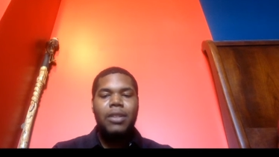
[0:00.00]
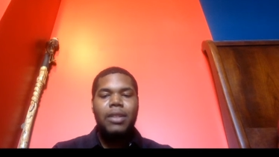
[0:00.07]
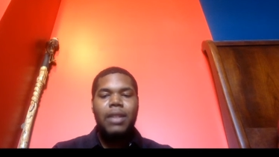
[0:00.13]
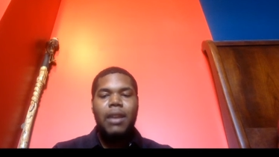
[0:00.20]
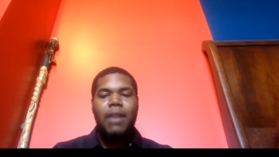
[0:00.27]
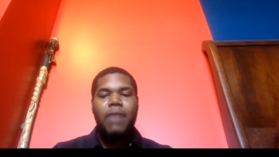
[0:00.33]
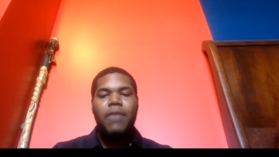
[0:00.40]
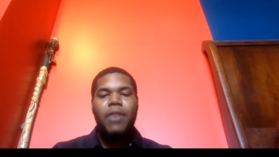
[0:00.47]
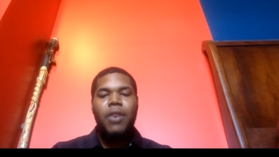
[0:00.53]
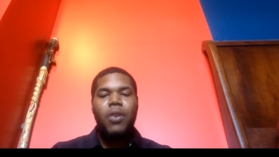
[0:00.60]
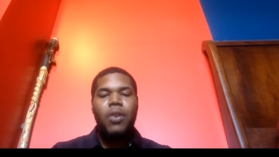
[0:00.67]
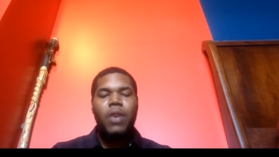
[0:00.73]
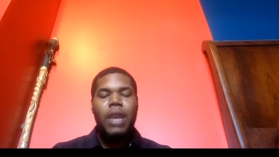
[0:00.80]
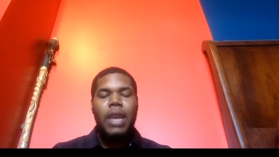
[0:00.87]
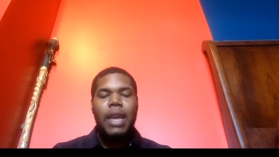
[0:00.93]
South
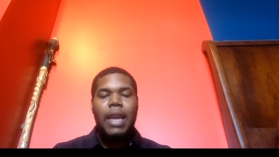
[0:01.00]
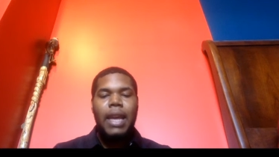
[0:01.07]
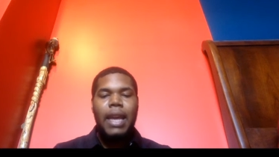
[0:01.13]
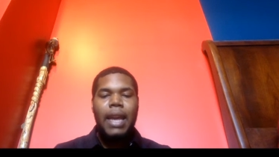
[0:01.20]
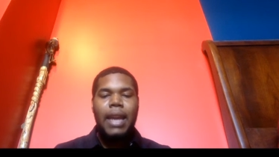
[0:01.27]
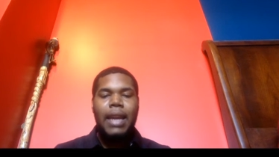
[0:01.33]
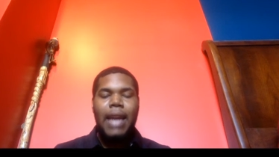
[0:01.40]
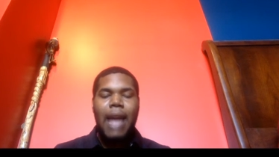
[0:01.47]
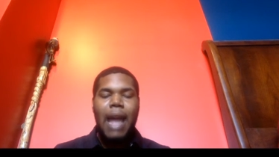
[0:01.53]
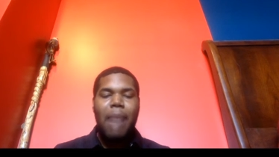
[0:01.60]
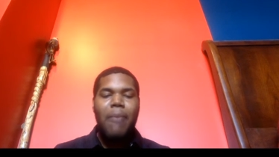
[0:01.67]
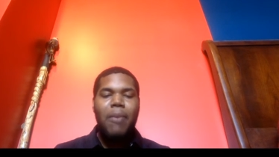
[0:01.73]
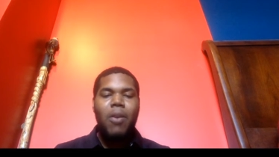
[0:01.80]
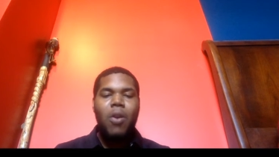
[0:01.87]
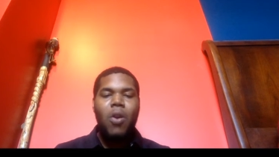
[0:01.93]
Node in
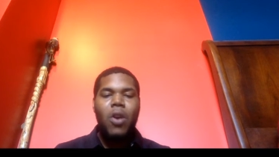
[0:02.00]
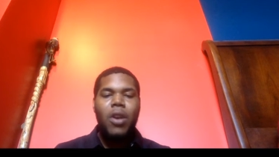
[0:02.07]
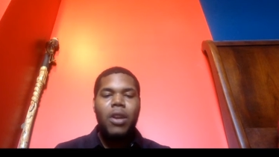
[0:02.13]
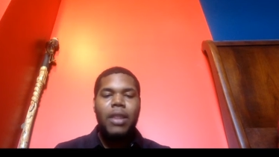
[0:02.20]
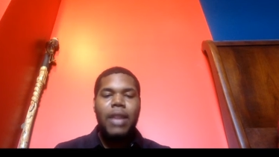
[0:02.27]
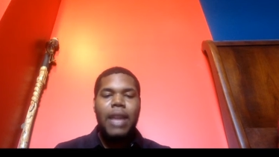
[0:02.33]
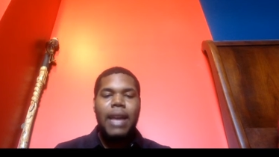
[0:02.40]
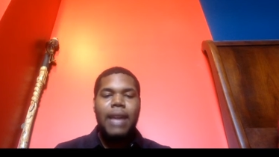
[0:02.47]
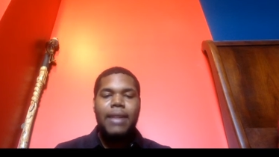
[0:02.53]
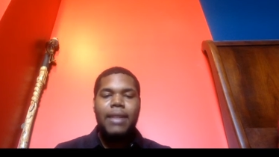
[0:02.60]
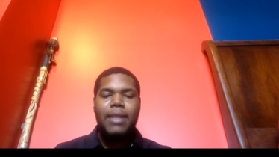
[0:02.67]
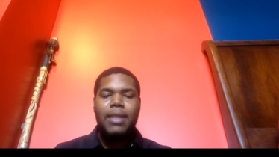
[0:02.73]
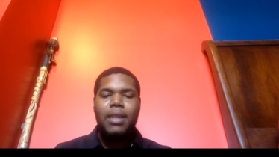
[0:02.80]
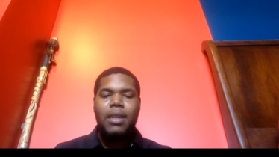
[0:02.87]
Capricorn that